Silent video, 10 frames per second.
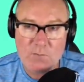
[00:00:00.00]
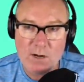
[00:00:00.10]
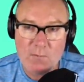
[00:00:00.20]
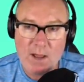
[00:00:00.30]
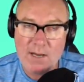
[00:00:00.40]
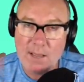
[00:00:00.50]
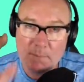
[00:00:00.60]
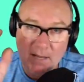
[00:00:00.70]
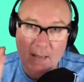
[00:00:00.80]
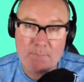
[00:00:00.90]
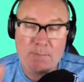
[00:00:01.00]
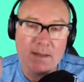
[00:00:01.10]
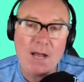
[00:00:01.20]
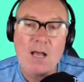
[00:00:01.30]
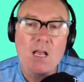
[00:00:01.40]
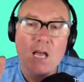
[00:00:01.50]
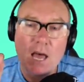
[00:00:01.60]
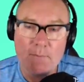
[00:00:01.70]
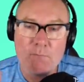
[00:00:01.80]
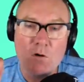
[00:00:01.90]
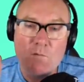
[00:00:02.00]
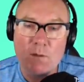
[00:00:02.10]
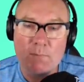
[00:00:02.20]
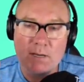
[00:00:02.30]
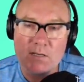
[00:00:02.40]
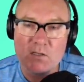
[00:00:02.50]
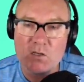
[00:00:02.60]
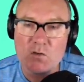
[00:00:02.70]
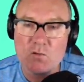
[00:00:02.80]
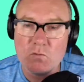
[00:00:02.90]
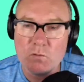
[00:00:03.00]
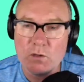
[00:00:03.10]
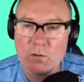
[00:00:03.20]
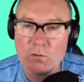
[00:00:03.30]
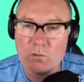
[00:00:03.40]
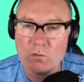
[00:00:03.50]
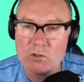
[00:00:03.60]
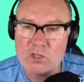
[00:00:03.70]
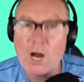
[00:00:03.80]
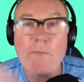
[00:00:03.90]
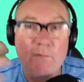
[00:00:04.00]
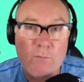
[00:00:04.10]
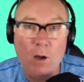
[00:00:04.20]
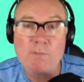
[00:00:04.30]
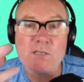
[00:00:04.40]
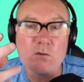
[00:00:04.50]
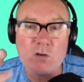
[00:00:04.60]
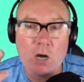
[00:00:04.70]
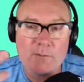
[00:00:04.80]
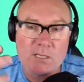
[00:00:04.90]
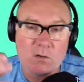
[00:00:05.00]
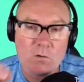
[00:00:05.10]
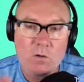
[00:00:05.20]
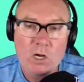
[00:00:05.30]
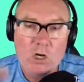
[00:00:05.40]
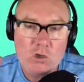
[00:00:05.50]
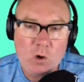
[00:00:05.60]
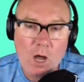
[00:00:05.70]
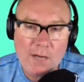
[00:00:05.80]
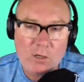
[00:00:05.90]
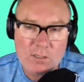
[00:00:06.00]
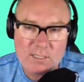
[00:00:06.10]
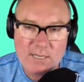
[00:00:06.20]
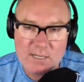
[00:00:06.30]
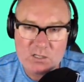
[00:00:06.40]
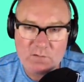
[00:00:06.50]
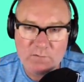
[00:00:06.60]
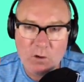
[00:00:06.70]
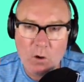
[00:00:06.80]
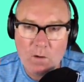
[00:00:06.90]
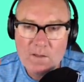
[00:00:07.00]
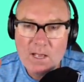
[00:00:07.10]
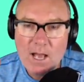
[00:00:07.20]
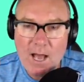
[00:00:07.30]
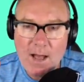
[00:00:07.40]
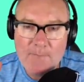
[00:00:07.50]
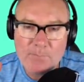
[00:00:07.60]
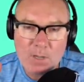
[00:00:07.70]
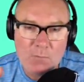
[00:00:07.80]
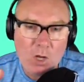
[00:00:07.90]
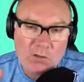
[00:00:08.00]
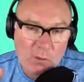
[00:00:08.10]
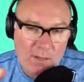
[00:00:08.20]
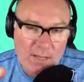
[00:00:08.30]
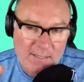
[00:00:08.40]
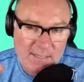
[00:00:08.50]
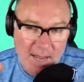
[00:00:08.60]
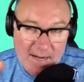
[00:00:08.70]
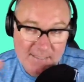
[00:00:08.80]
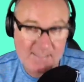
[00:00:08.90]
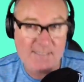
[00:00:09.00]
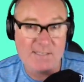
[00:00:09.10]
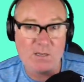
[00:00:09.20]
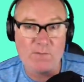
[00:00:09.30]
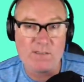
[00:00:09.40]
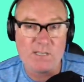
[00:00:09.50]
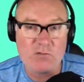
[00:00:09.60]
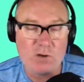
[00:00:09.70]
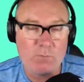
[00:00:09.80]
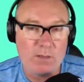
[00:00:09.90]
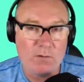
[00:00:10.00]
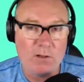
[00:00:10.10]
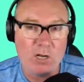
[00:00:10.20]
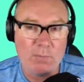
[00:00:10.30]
run around and become better at movement because you will jump from obstacle to obstacle, trying not to touch the floor. I'm not doing that today because this is obviously a drop where there are a lot of